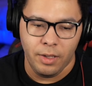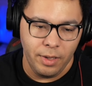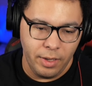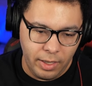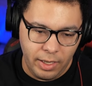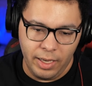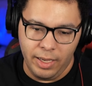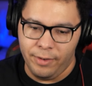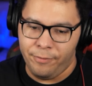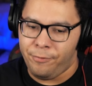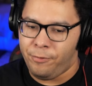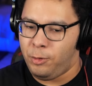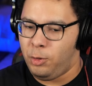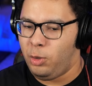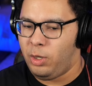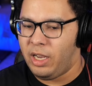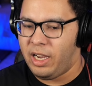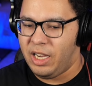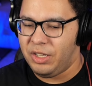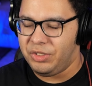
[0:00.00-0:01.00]
If you
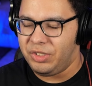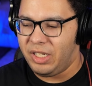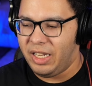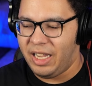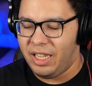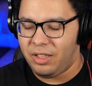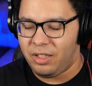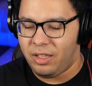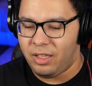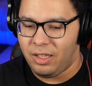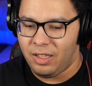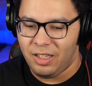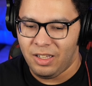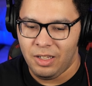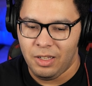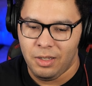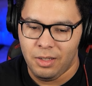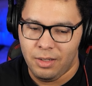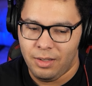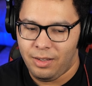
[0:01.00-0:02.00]
guys got
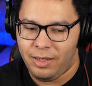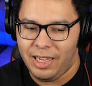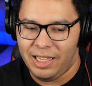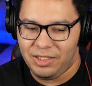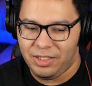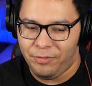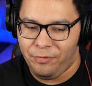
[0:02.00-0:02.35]
the